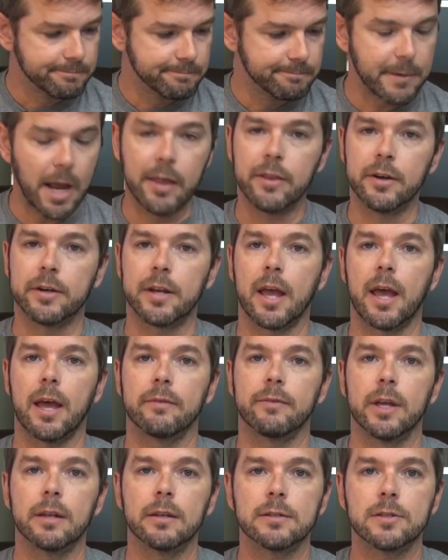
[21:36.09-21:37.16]
And there you
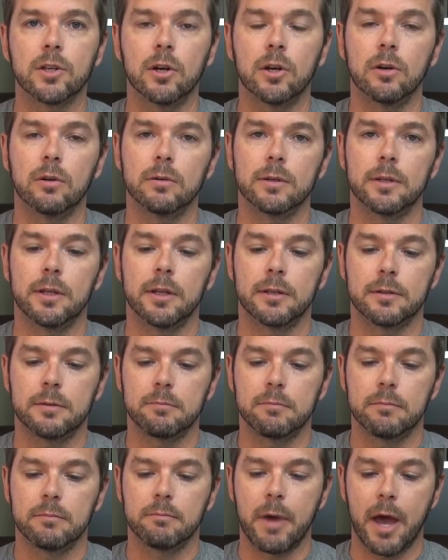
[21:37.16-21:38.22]
have it. So it
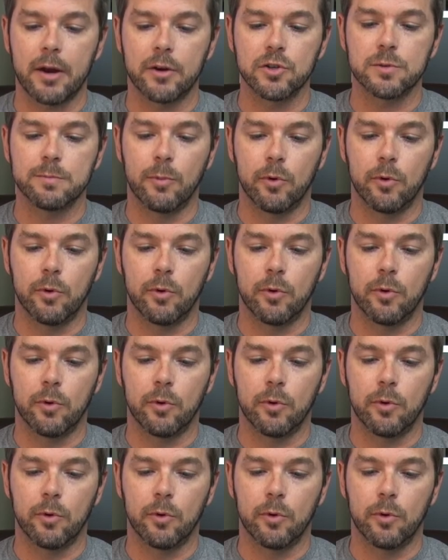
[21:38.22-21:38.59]
matters